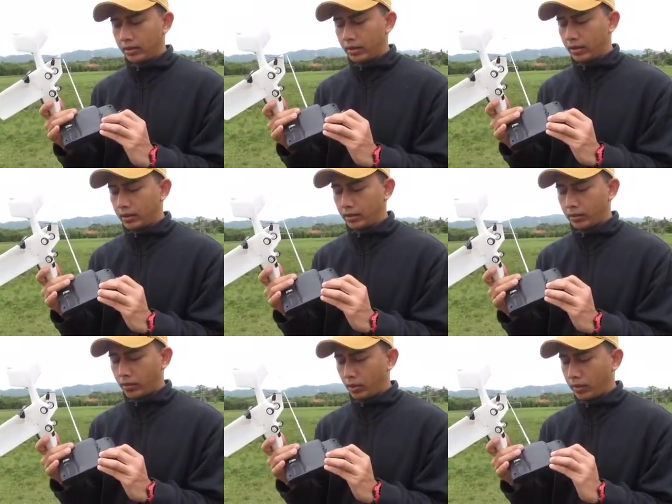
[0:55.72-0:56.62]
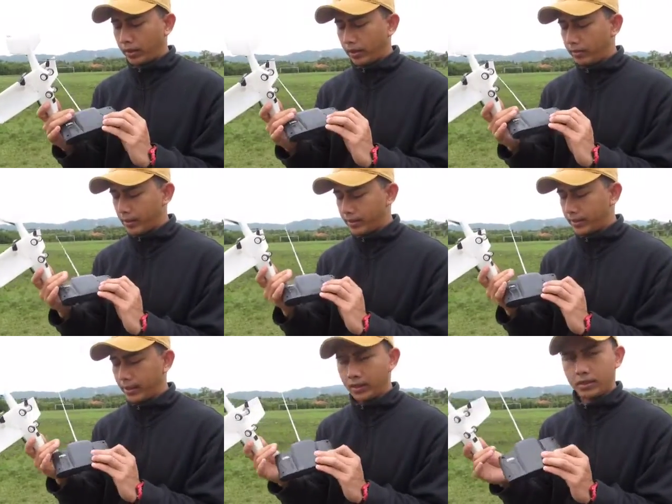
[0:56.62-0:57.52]
the small battery, but
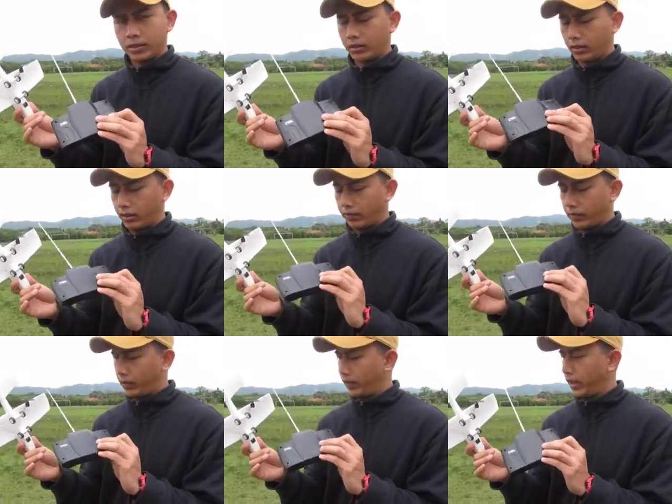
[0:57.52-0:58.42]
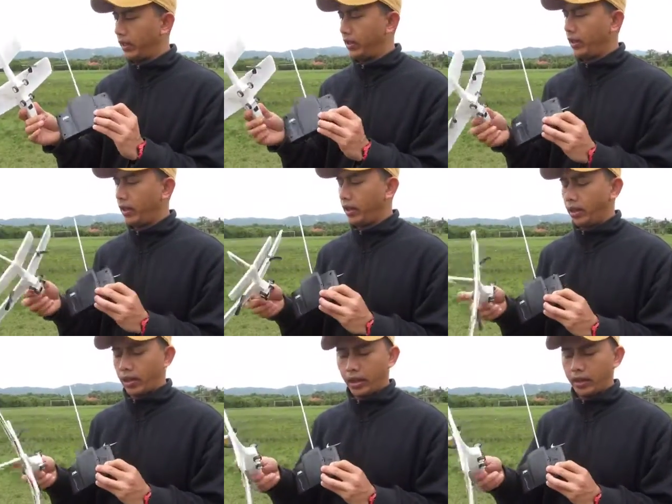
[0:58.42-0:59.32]
6 of it.
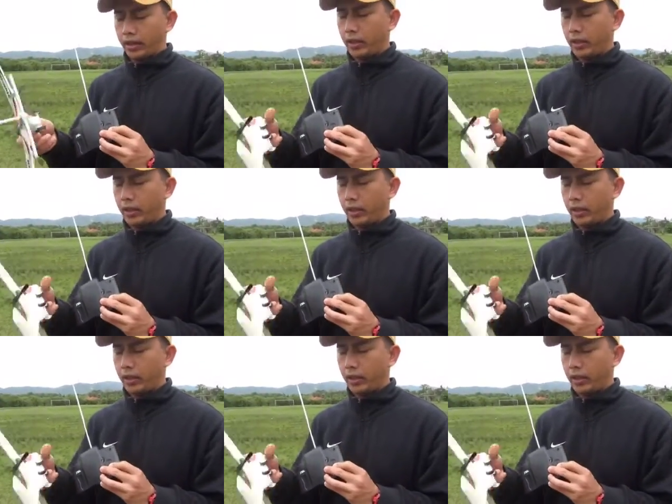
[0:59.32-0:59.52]
And